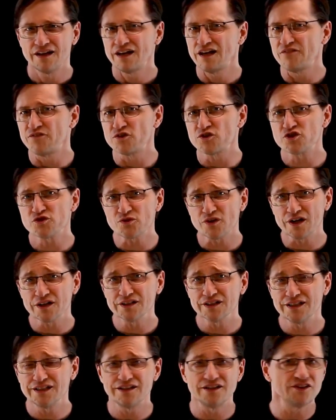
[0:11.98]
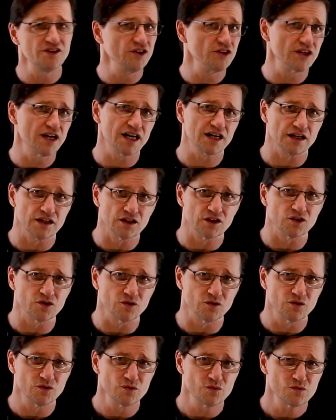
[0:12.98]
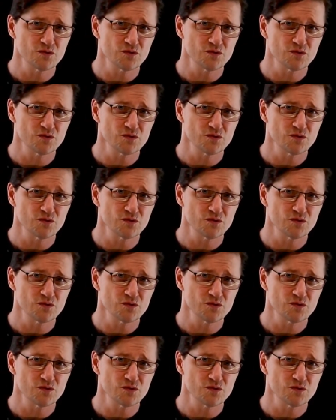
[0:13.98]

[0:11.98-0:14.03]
If you're struggling, you're not alone.